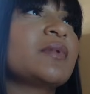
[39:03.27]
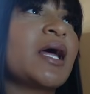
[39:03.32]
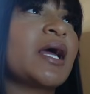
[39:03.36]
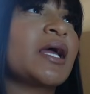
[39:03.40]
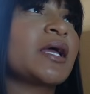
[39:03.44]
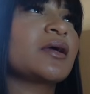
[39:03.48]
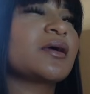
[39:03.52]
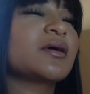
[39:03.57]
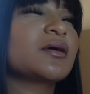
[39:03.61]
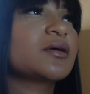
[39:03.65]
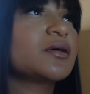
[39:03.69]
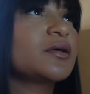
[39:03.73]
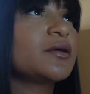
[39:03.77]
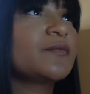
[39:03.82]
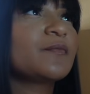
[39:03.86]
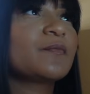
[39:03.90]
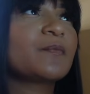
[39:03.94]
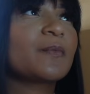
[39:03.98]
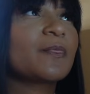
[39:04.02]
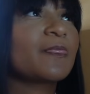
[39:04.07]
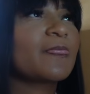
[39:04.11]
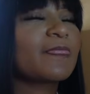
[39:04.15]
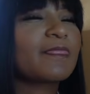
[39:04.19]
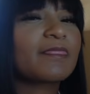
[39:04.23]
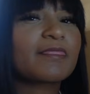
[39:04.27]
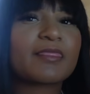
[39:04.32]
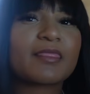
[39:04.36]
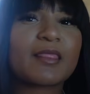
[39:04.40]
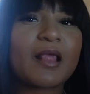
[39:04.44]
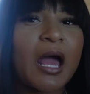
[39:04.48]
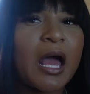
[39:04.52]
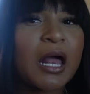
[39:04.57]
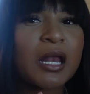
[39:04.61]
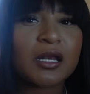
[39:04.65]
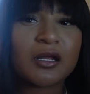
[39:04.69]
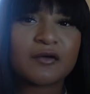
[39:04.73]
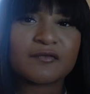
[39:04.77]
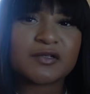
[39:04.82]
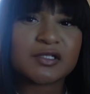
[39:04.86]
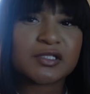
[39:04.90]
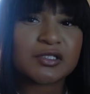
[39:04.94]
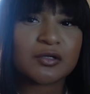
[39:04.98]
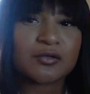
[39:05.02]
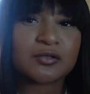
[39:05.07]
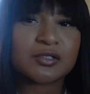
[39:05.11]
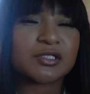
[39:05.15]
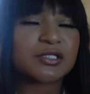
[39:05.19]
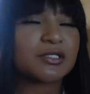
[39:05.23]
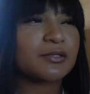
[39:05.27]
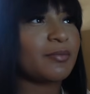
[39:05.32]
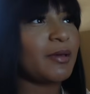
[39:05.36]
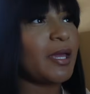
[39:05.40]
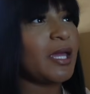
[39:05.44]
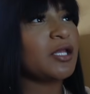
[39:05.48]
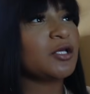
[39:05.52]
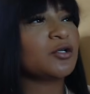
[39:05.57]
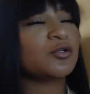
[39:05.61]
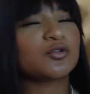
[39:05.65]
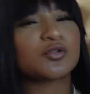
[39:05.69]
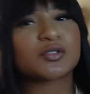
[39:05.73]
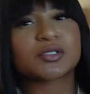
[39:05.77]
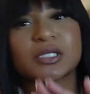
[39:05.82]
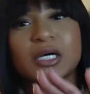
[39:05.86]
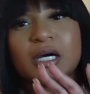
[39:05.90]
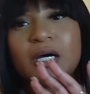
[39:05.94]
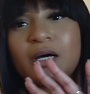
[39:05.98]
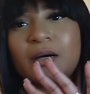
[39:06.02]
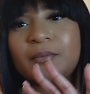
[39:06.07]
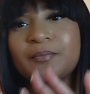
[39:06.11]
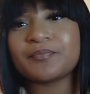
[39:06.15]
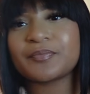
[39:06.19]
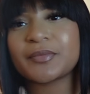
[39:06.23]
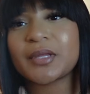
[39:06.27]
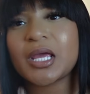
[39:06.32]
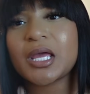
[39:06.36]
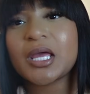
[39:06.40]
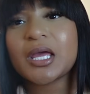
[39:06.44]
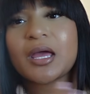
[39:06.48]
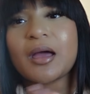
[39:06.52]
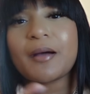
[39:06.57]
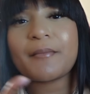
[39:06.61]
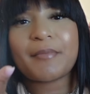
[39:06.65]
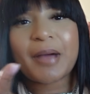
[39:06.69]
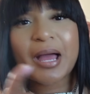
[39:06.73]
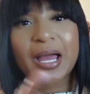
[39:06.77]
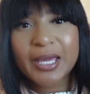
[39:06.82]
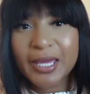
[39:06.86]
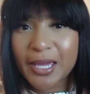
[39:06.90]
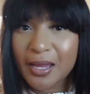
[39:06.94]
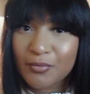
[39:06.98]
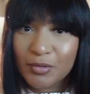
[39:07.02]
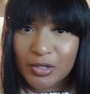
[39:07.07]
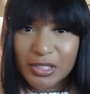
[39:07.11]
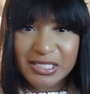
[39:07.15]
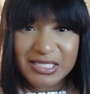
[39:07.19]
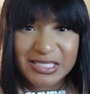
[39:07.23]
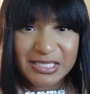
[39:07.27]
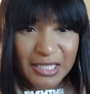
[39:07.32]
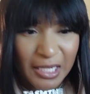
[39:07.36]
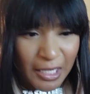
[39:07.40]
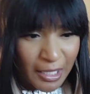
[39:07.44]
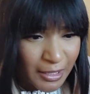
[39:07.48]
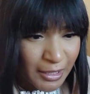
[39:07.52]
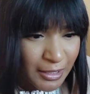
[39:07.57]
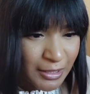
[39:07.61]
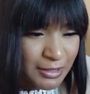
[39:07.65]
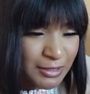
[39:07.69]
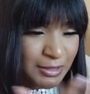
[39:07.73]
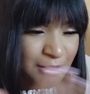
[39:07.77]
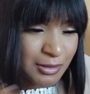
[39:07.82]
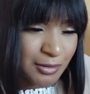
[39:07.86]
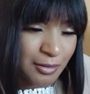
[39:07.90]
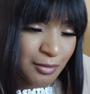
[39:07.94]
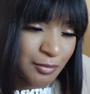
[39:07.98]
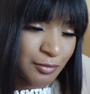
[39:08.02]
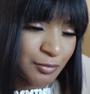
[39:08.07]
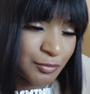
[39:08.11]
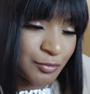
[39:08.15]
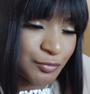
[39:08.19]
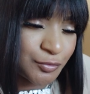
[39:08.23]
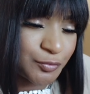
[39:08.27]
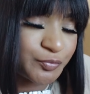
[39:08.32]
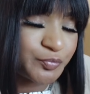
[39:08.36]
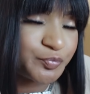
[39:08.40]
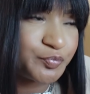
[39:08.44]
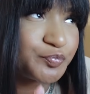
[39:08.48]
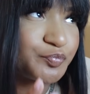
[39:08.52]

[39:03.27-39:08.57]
Like, I love the soldiers. But anywho's, my camera is dying, so